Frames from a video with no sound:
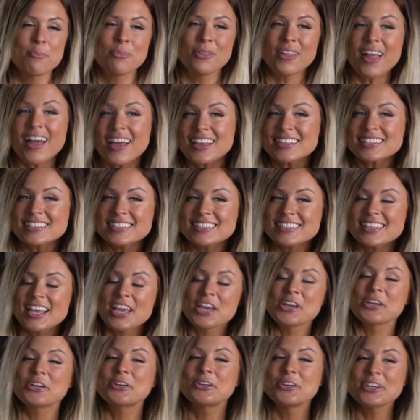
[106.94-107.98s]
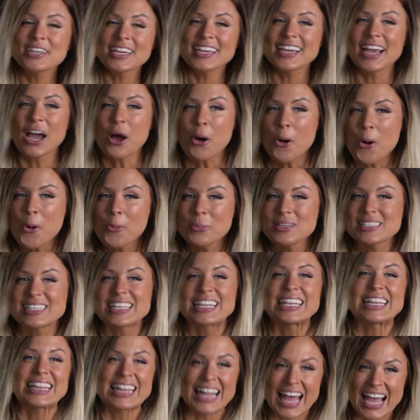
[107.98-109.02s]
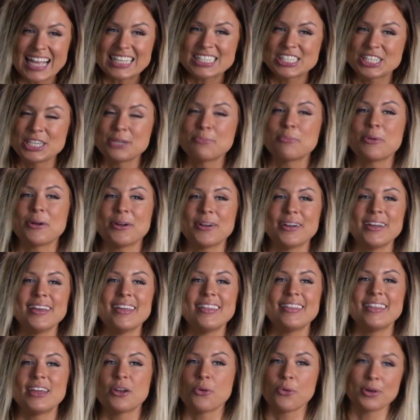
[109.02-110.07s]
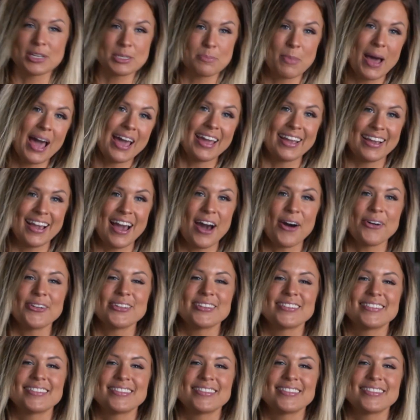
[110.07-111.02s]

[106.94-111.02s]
Plus, cooking at home is a lot cheaper than always buying out.